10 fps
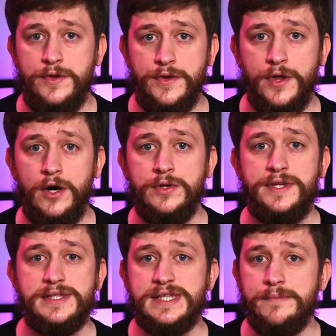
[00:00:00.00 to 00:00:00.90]

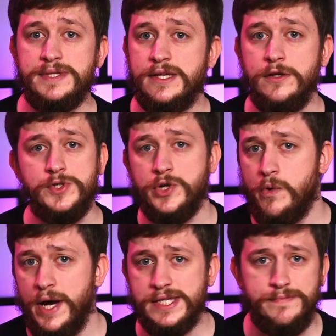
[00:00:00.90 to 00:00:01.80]
Note that some skills or
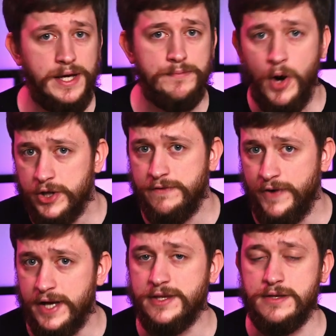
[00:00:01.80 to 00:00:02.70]
quests might
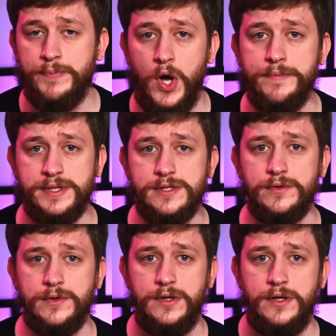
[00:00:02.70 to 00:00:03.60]
modify the deployment
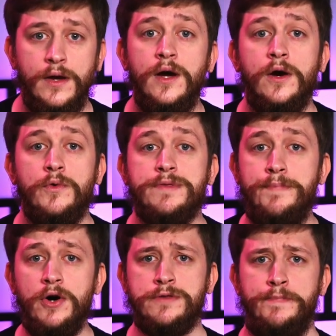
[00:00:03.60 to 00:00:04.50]
zone. With
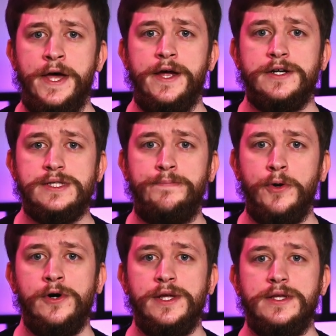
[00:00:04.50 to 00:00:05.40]
both players
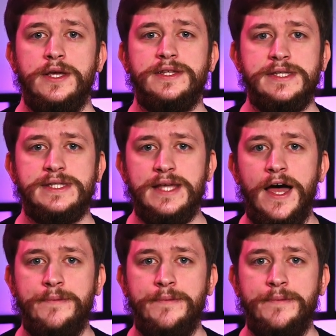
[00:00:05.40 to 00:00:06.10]
deployed, it is time